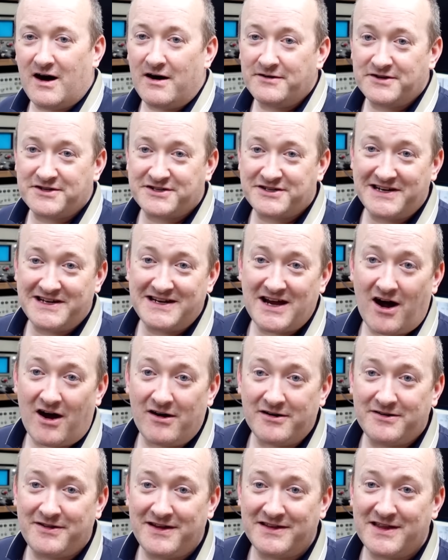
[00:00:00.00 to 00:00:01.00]
Honestly,
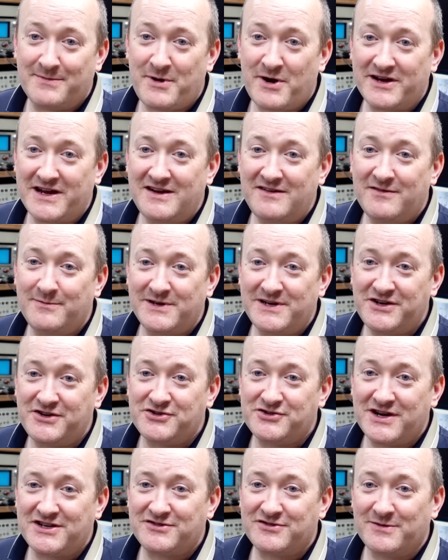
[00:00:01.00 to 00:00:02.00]
I think there might even be
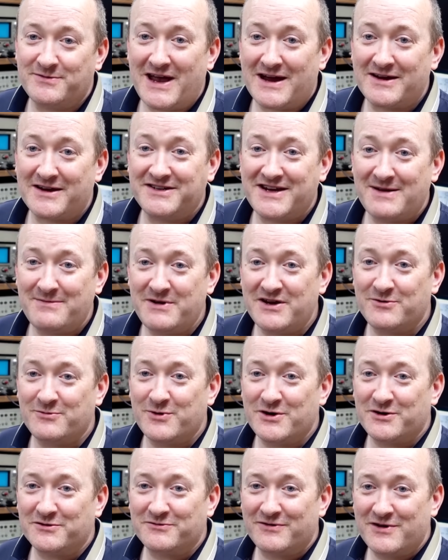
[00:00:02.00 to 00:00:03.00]
interest from the academic
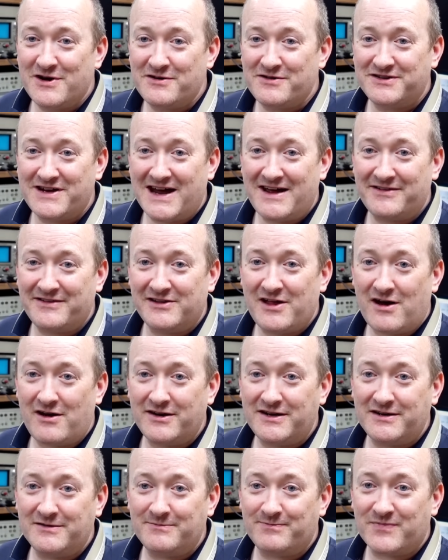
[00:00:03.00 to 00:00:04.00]
world further down the
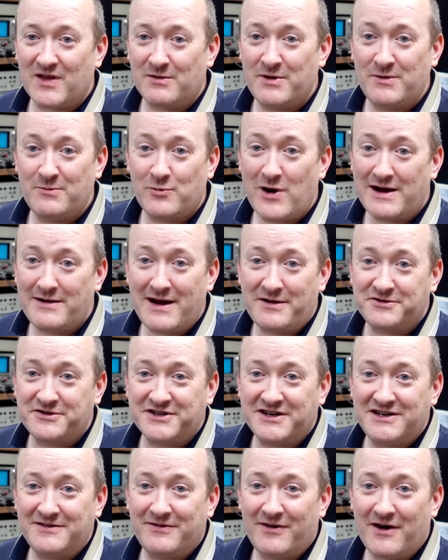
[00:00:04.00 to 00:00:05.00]
line. I mean, where else
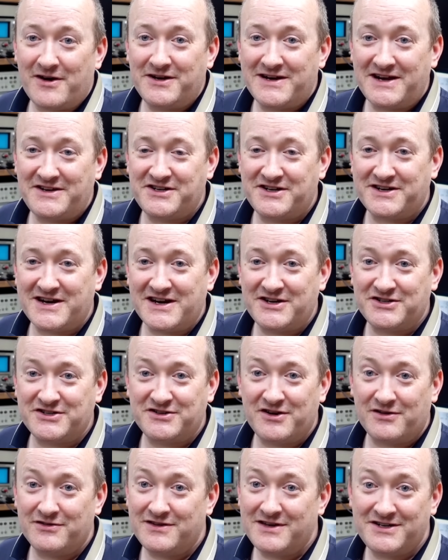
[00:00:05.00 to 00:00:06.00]
can you find an
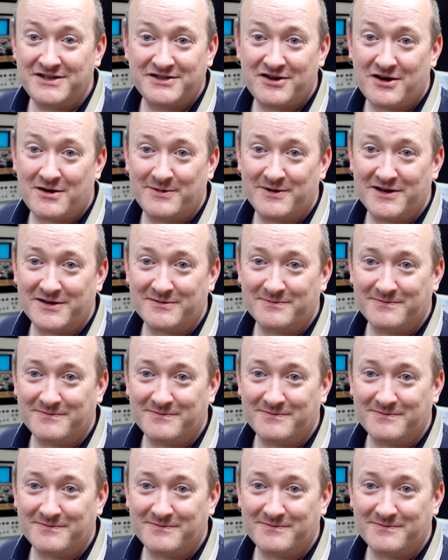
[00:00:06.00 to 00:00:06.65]
education on this topic?